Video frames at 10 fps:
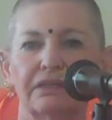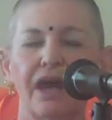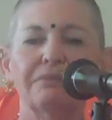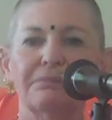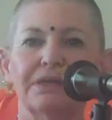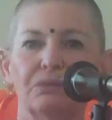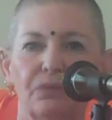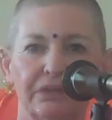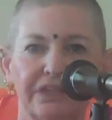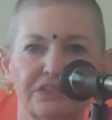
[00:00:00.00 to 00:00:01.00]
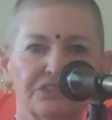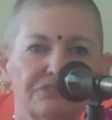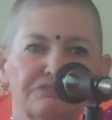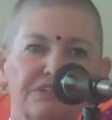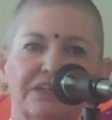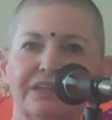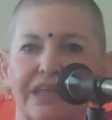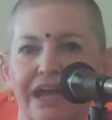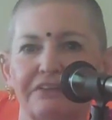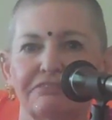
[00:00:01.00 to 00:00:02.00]
not being willing to feel
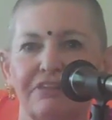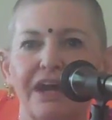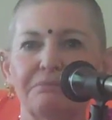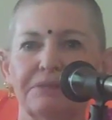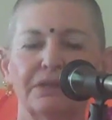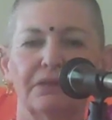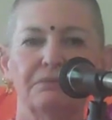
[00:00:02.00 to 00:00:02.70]
life, not